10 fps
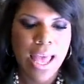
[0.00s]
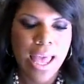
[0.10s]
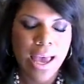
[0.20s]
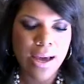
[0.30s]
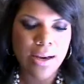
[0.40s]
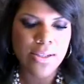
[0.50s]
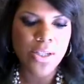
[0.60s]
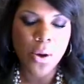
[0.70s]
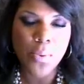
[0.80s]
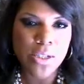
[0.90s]
And
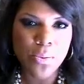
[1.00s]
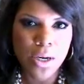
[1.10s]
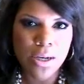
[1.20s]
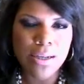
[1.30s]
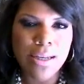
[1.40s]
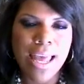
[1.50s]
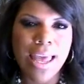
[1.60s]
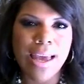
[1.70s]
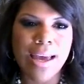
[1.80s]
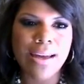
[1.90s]
so I went to work,
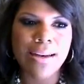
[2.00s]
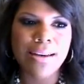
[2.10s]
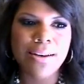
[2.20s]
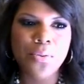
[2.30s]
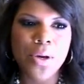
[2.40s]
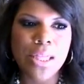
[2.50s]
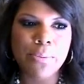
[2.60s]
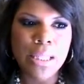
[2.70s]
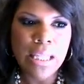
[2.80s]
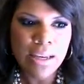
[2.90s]
and with
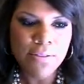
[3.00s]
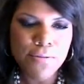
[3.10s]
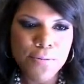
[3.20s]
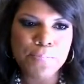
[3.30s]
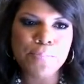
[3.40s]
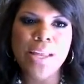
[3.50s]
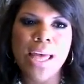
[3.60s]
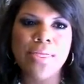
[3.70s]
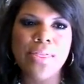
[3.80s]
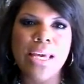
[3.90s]
the belief
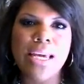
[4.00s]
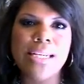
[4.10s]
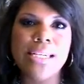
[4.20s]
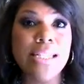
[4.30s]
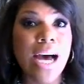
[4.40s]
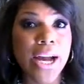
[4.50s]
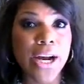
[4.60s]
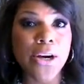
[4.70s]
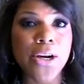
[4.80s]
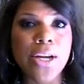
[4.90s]
and the
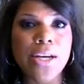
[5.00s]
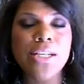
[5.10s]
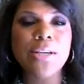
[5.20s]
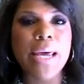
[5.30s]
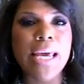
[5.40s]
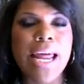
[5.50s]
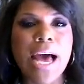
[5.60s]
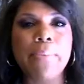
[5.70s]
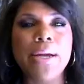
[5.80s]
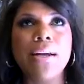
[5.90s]
desire to make it
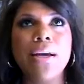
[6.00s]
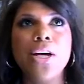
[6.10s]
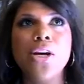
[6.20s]
happen.